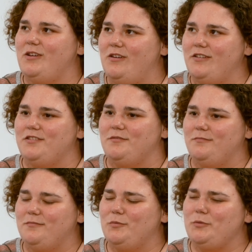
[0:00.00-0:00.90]
Awesome.
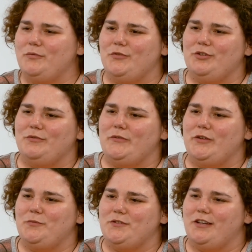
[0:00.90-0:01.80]
What about for you,
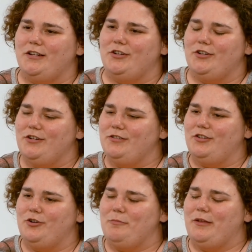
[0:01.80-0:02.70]
Vivian? What's kind of
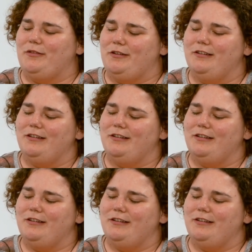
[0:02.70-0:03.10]
your method?